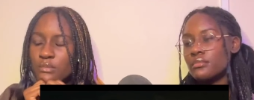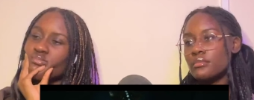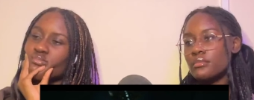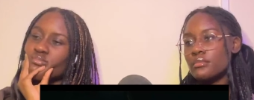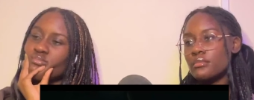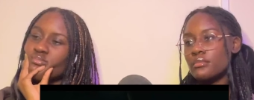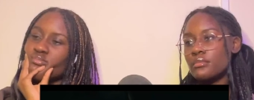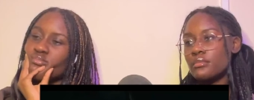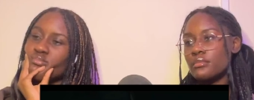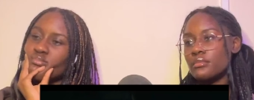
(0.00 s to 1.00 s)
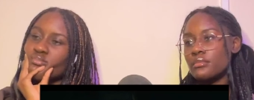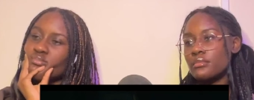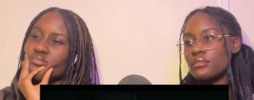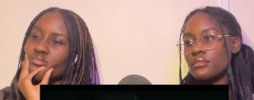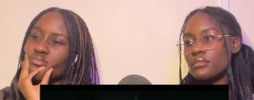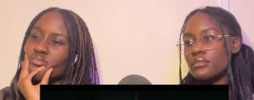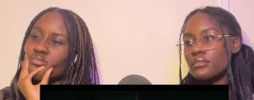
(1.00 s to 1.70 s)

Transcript: Nobody speaks.